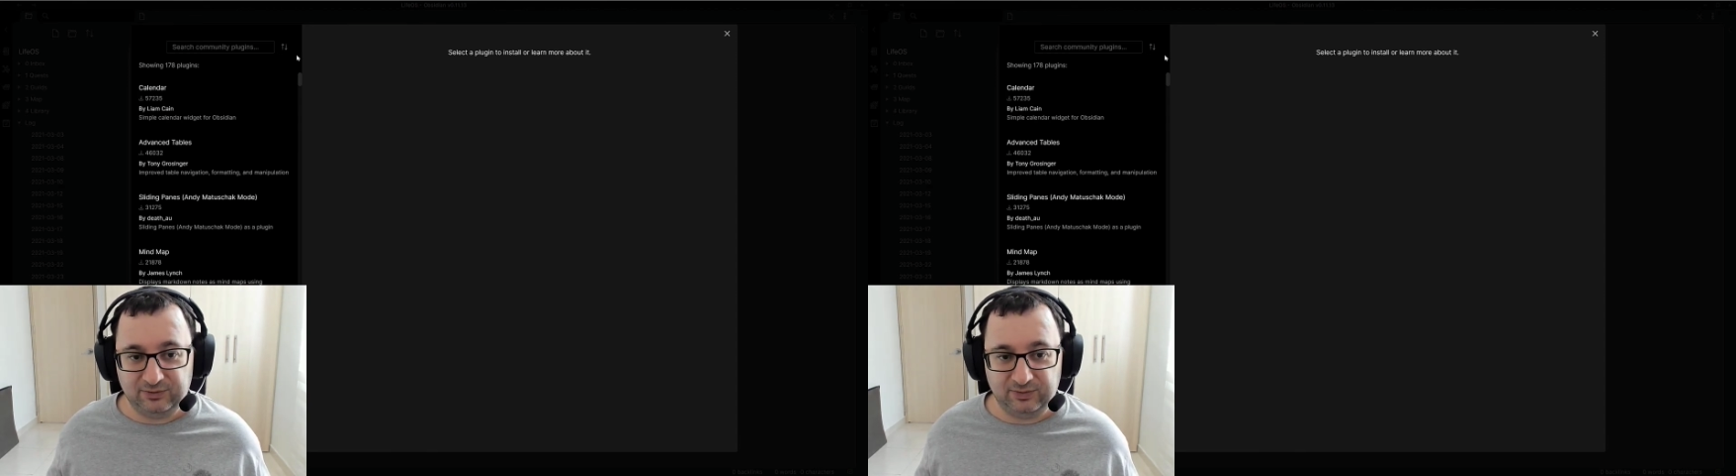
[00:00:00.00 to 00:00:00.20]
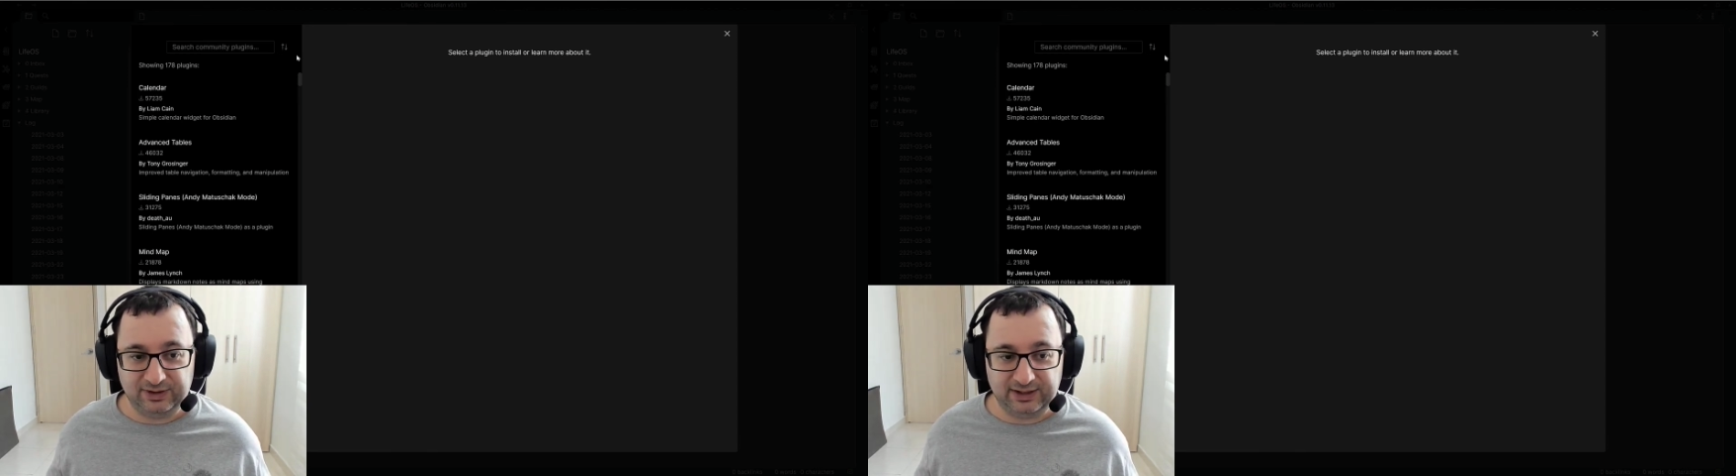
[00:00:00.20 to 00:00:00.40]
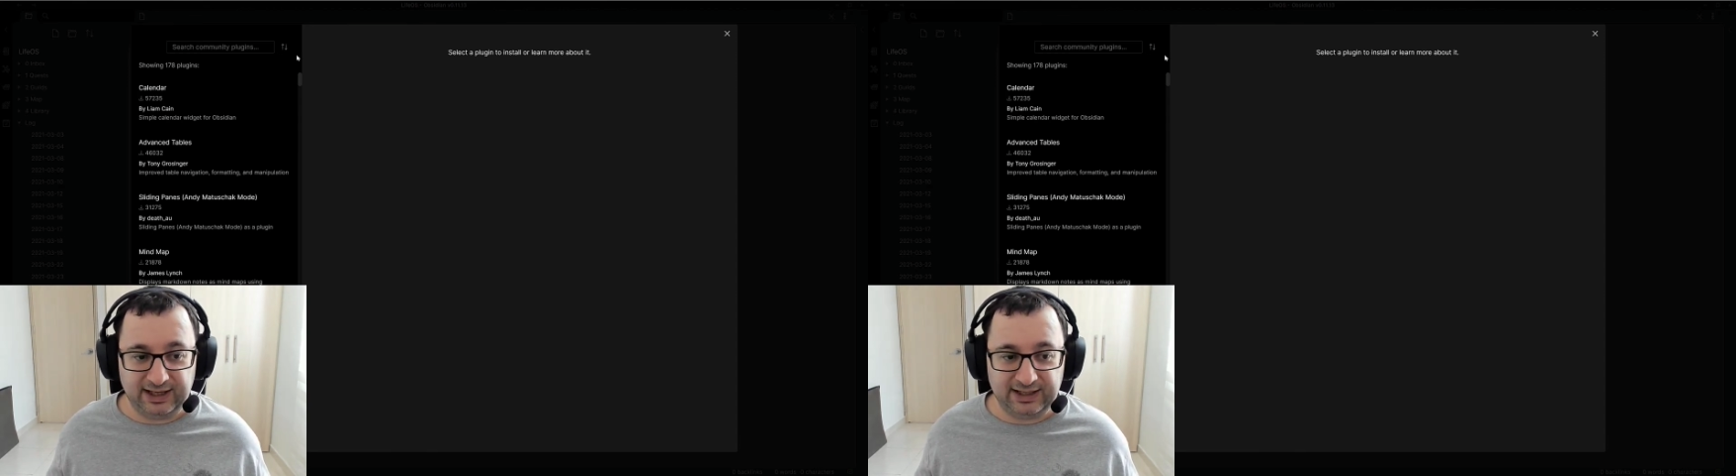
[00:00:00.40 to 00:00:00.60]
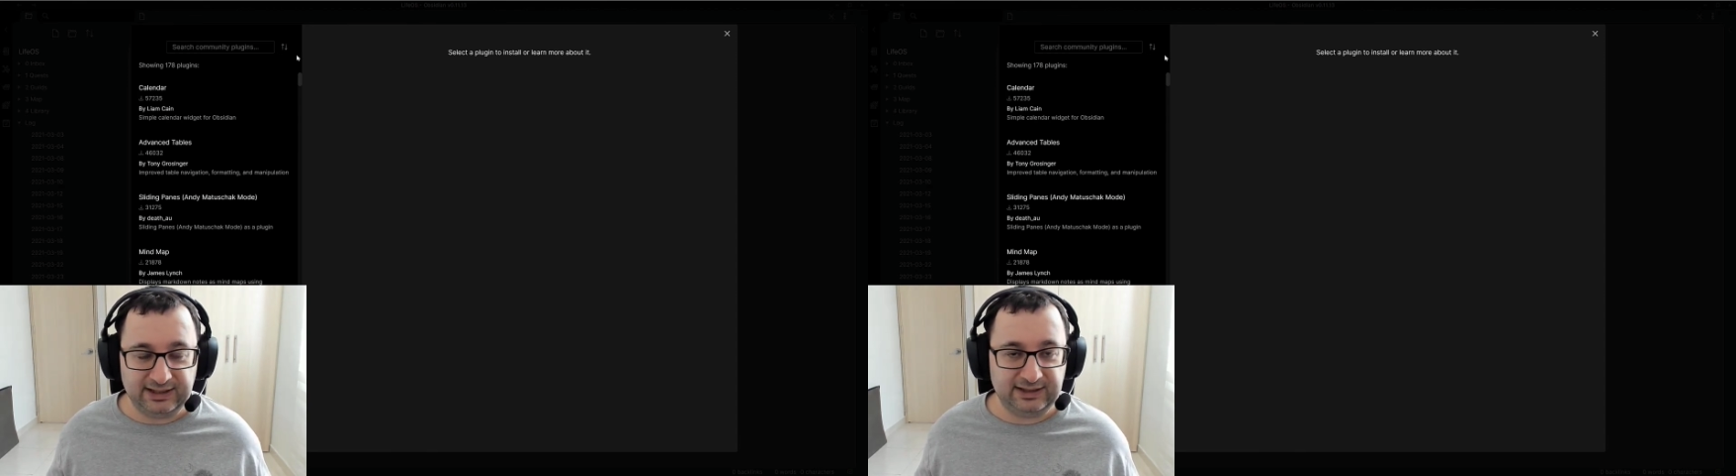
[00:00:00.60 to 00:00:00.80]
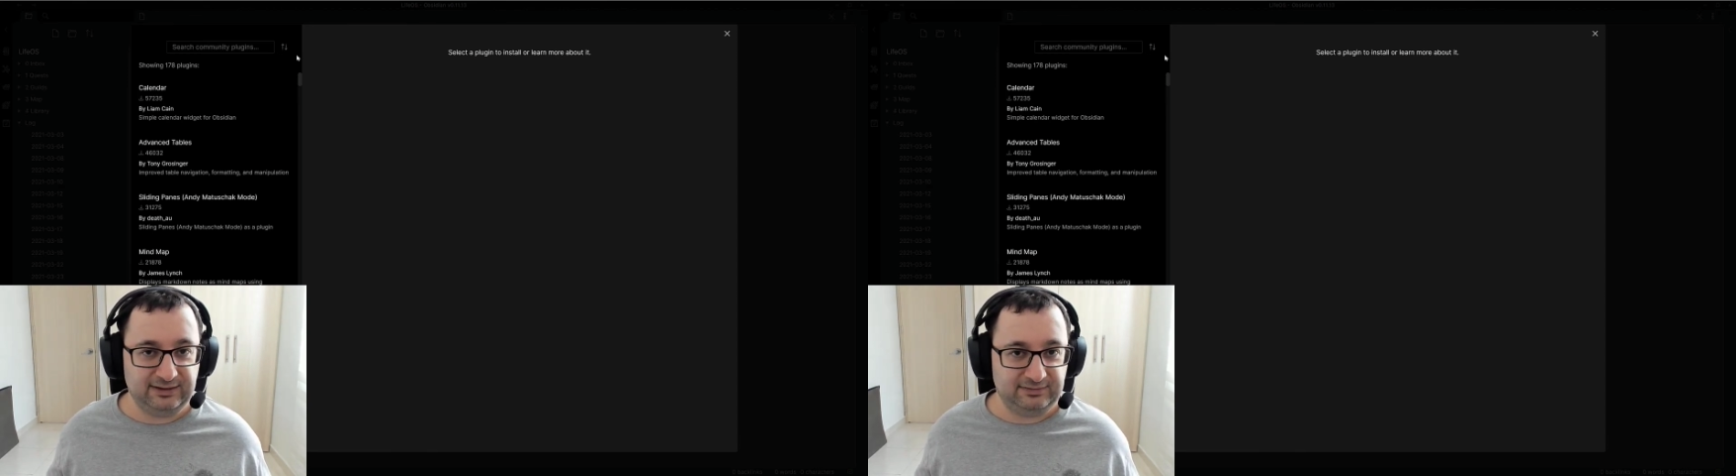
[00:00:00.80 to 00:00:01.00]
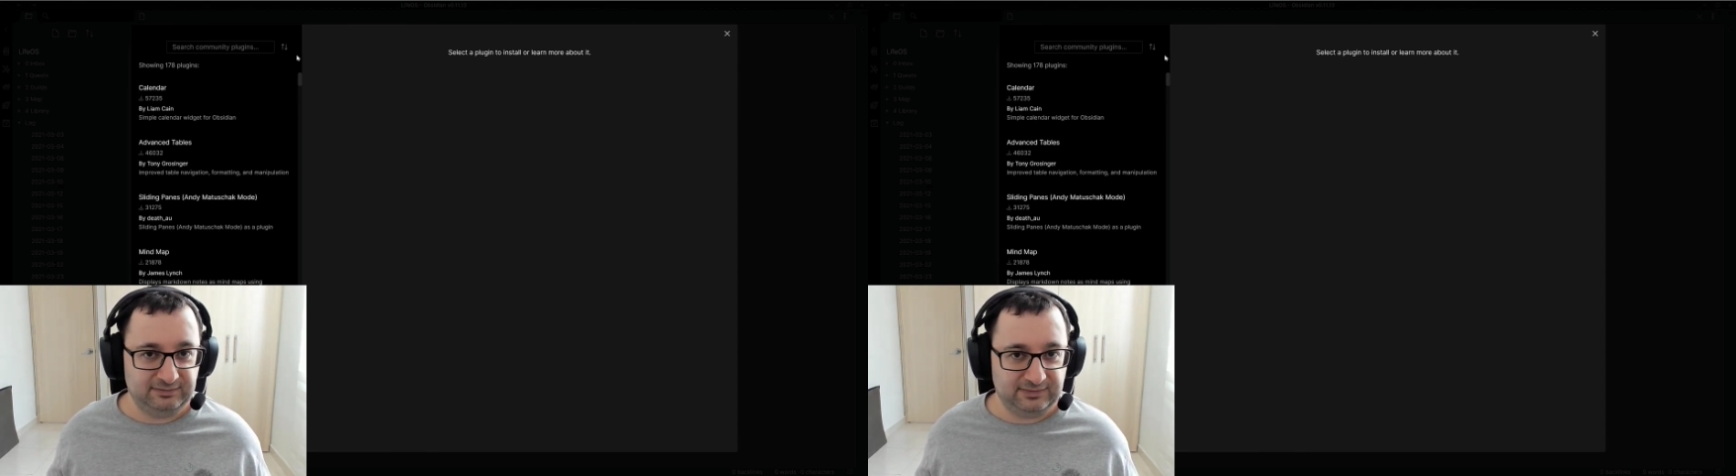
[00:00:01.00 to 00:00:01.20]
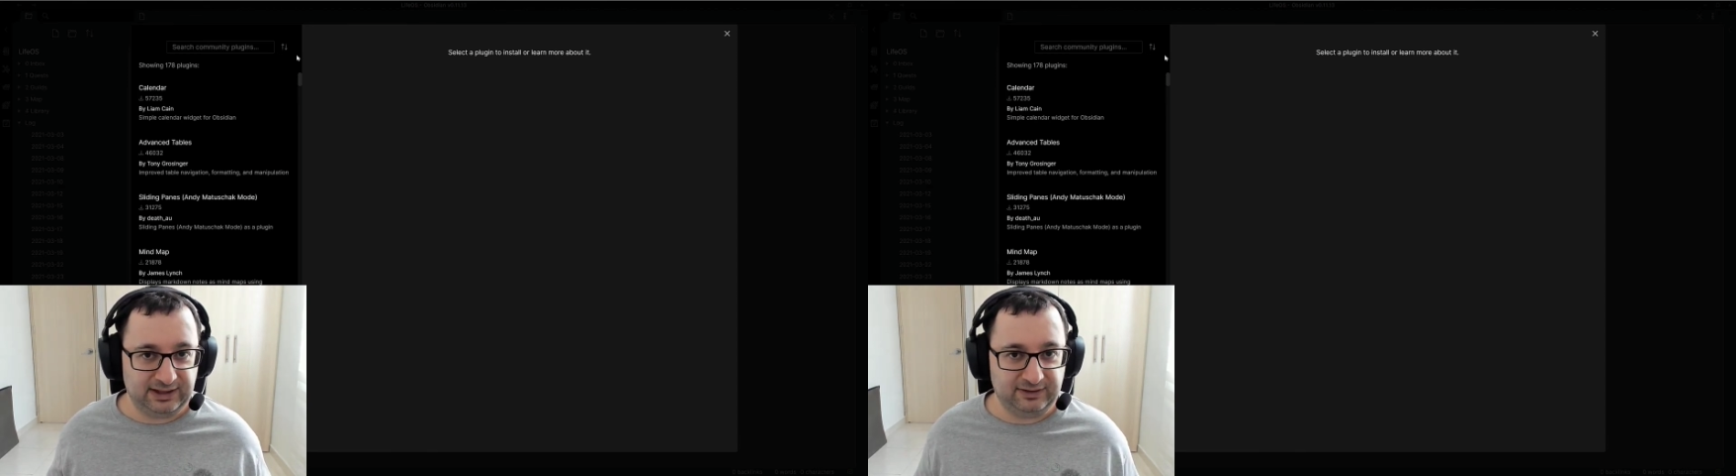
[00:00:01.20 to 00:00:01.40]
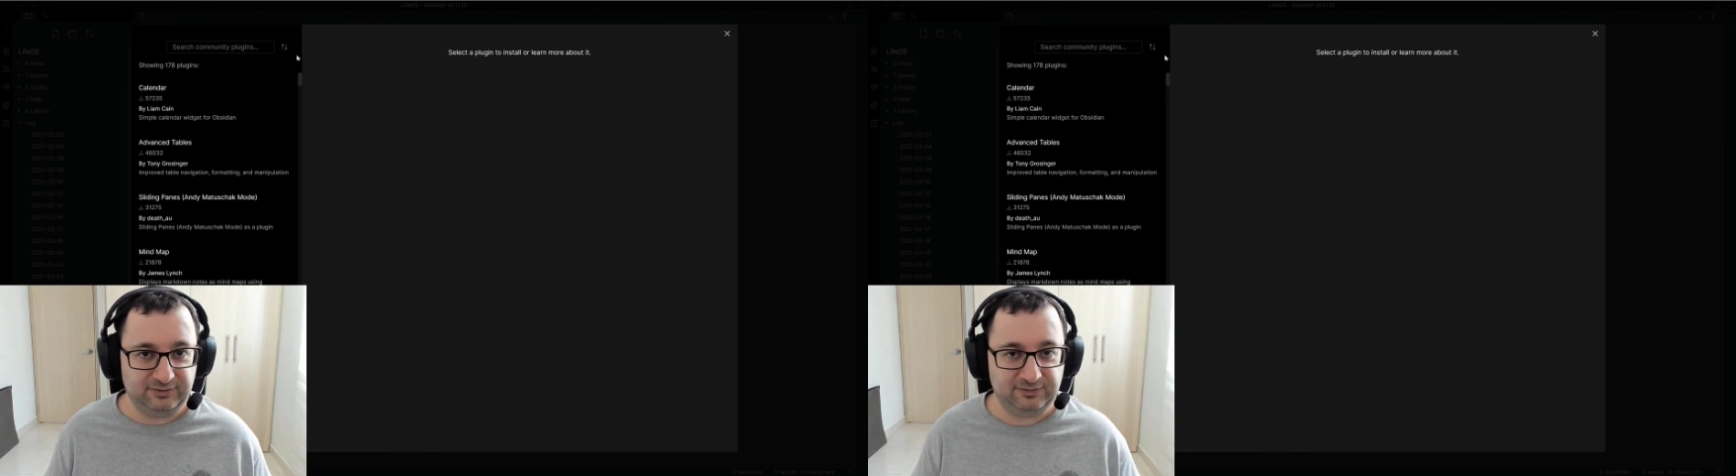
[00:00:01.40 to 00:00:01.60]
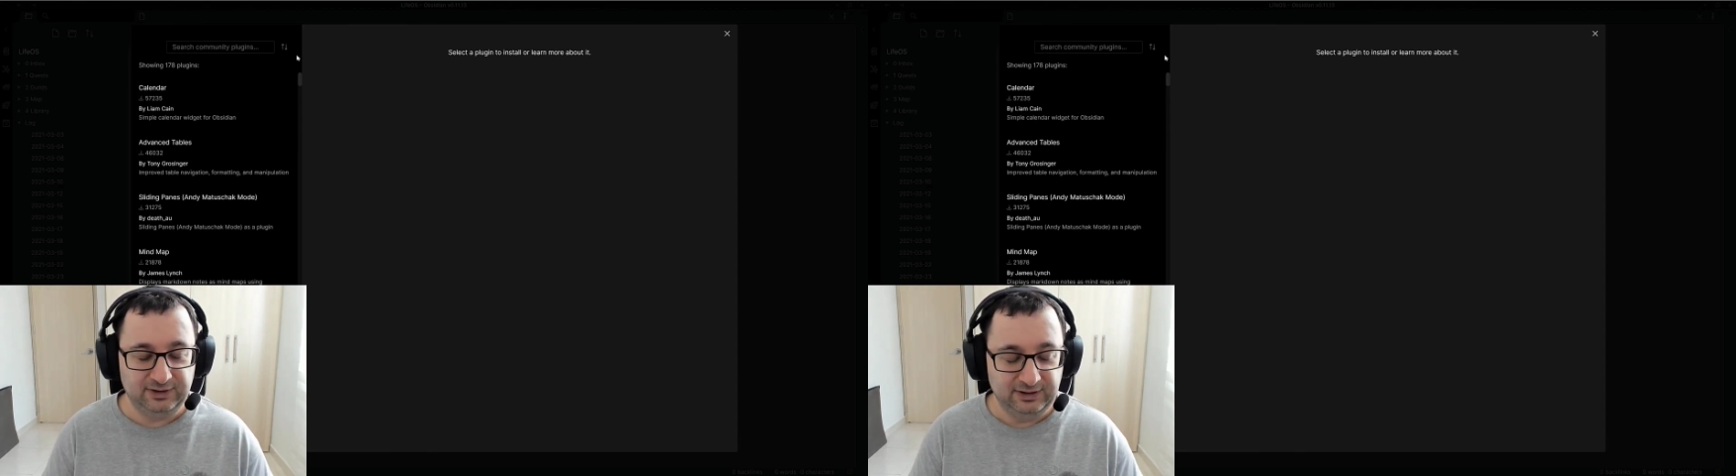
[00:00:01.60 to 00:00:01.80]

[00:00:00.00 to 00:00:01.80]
with any kind of